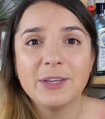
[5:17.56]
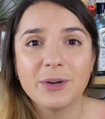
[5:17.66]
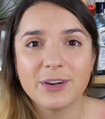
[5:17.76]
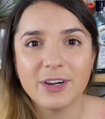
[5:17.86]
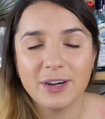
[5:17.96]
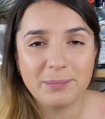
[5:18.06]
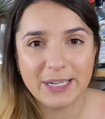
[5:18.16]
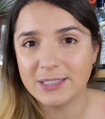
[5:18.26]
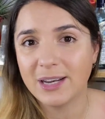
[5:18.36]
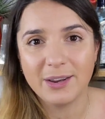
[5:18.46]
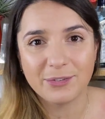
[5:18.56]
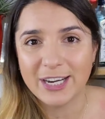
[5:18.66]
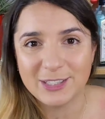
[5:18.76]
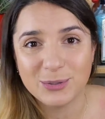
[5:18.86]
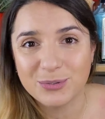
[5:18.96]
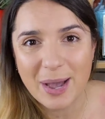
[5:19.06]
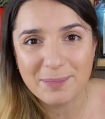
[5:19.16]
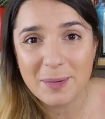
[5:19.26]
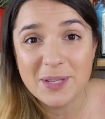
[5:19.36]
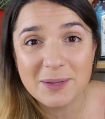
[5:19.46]
you're basically ready to
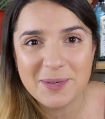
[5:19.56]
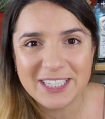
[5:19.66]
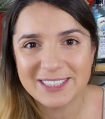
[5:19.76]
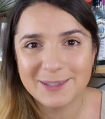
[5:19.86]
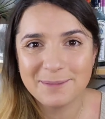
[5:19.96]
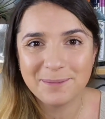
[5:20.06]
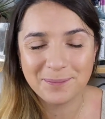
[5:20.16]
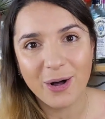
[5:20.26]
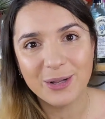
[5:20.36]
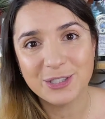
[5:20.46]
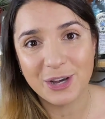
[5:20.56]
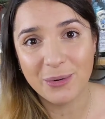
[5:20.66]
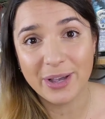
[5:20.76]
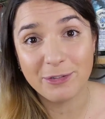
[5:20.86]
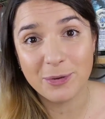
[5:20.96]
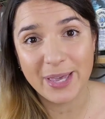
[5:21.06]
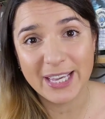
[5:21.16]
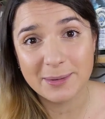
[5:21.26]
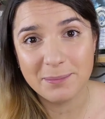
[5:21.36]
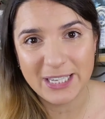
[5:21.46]
wrap them in the meat. Also, if you
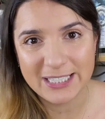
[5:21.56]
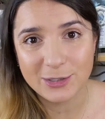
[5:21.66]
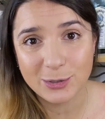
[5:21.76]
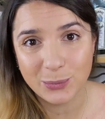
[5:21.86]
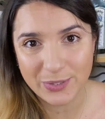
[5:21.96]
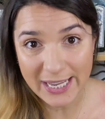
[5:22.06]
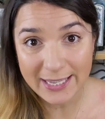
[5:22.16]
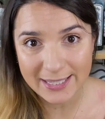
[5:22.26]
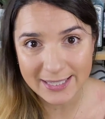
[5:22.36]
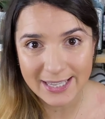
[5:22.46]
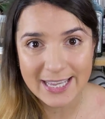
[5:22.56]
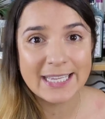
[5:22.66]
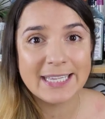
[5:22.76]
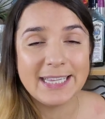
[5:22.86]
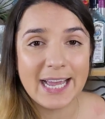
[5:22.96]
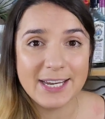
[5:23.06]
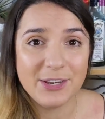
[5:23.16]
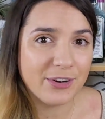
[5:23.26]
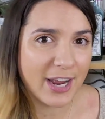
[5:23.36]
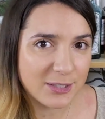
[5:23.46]
make the meat too thick, then
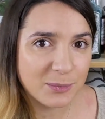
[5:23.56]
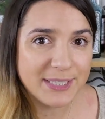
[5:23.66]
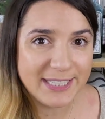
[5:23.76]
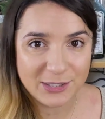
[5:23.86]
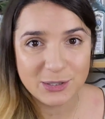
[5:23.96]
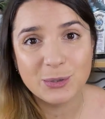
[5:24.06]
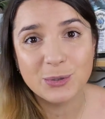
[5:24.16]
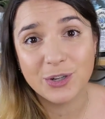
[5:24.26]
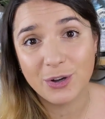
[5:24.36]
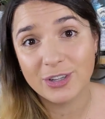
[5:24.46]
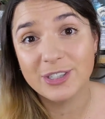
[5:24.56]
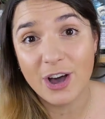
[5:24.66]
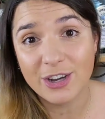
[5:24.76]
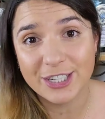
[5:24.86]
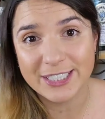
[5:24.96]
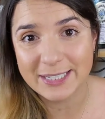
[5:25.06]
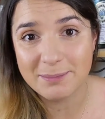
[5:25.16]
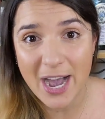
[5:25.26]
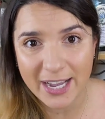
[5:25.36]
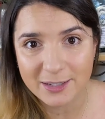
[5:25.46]
your eggs will need to cook longer than
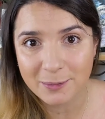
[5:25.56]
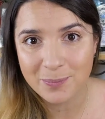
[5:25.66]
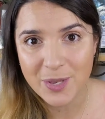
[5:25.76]
mine.